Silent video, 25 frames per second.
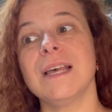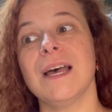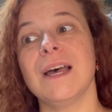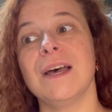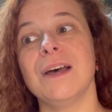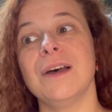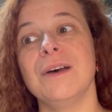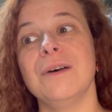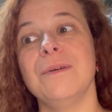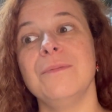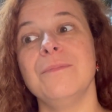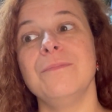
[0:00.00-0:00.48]

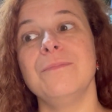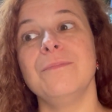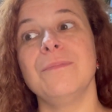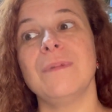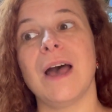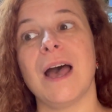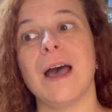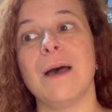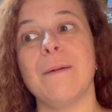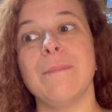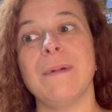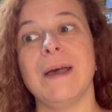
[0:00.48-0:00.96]
Um,
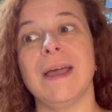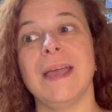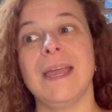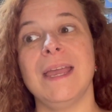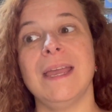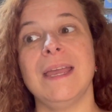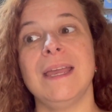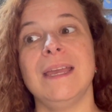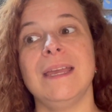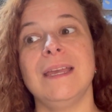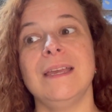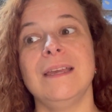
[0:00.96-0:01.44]
I
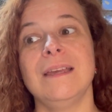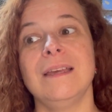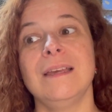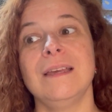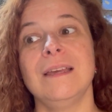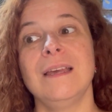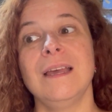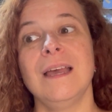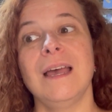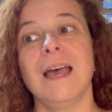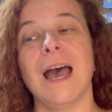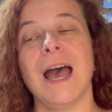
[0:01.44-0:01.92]
may,
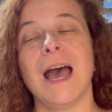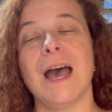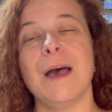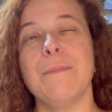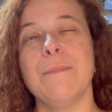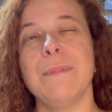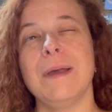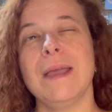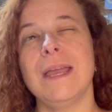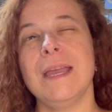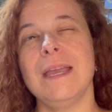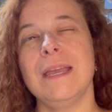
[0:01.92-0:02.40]
I
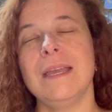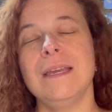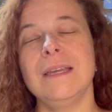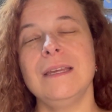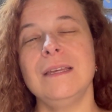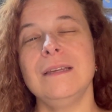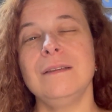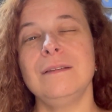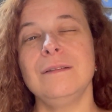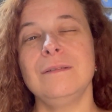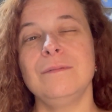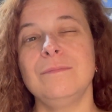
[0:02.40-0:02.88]

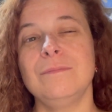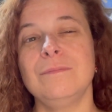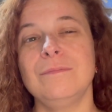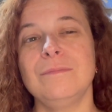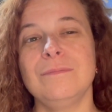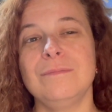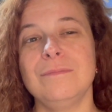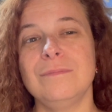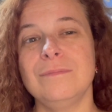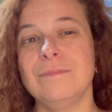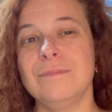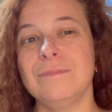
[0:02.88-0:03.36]
may
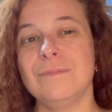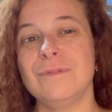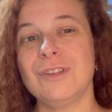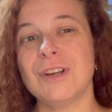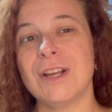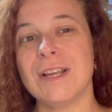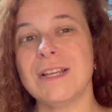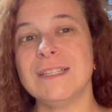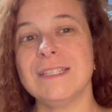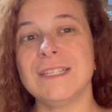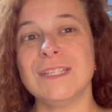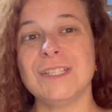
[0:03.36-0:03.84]

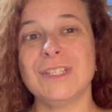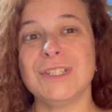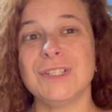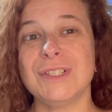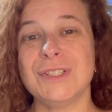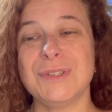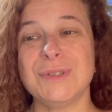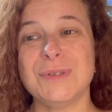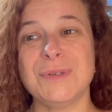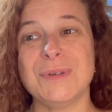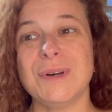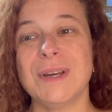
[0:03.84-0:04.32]
transition
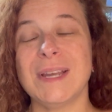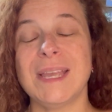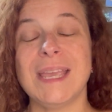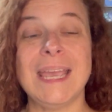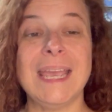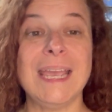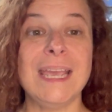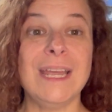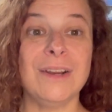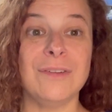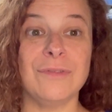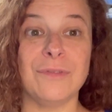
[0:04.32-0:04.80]
to a
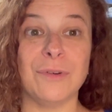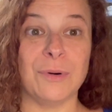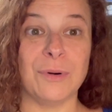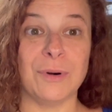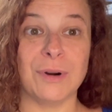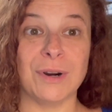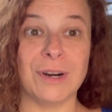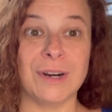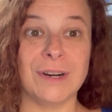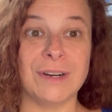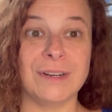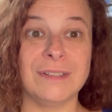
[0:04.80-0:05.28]

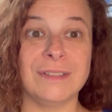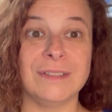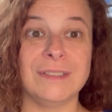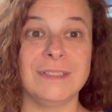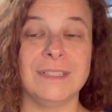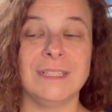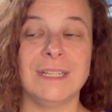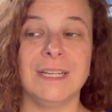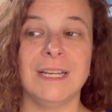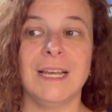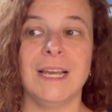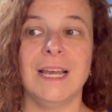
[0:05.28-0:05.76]
ketovore,
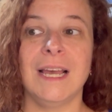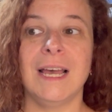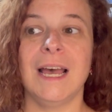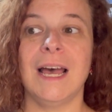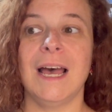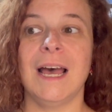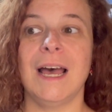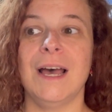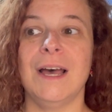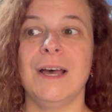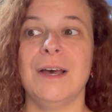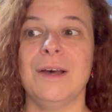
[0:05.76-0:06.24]

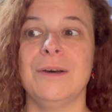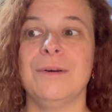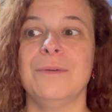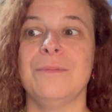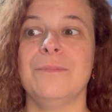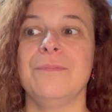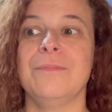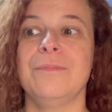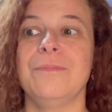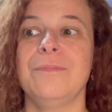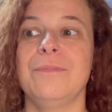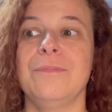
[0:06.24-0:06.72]

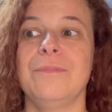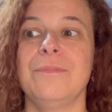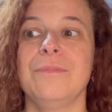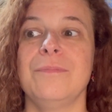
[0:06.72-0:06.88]
um,